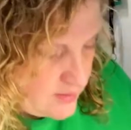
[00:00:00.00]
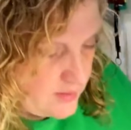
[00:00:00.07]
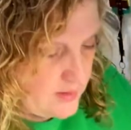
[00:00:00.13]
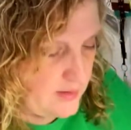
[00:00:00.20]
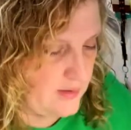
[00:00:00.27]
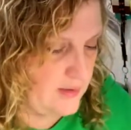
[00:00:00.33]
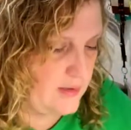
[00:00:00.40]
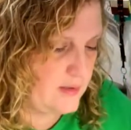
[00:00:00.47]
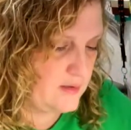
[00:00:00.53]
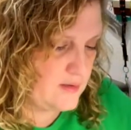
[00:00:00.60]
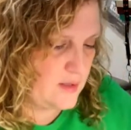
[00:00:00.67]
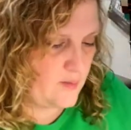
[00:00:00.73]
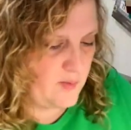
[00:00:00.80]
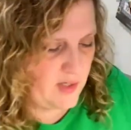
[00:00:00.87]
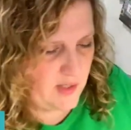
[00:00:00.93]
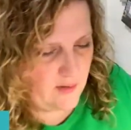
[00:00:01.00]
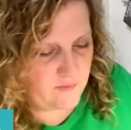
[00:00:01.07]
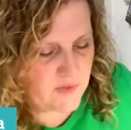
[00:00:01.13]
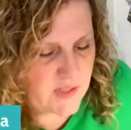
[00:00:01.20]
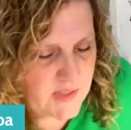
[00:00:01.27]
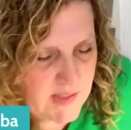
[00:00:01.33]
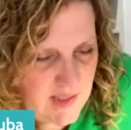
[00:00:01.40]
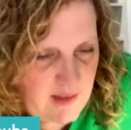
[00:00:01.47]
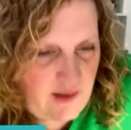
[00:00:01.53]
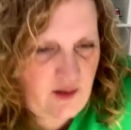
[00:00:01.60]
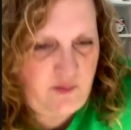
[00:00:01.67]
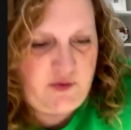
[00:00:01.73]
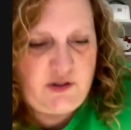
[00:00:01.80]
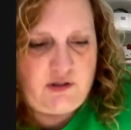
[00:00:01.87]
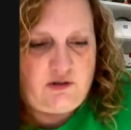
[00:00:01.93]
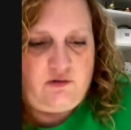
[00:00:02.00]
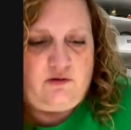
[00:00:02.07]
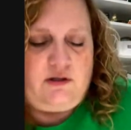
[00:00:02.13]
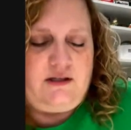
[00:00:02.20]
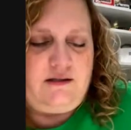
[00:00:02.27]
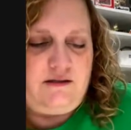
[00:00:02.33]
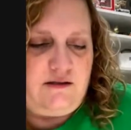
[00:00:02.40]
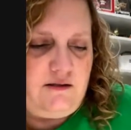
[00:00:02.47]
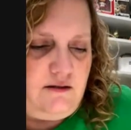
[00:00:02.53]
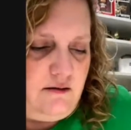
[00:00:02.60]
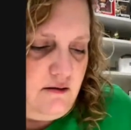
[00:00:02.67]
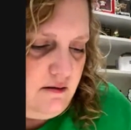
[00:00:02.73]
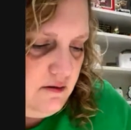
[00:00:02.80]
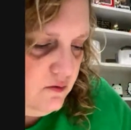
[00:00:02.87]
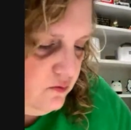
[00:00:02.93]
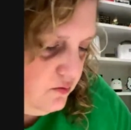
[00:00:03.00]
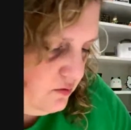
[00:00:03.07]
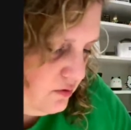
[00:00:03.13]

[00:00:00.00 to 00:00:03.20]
and I'm gonna have to stand up to do this. Ooh,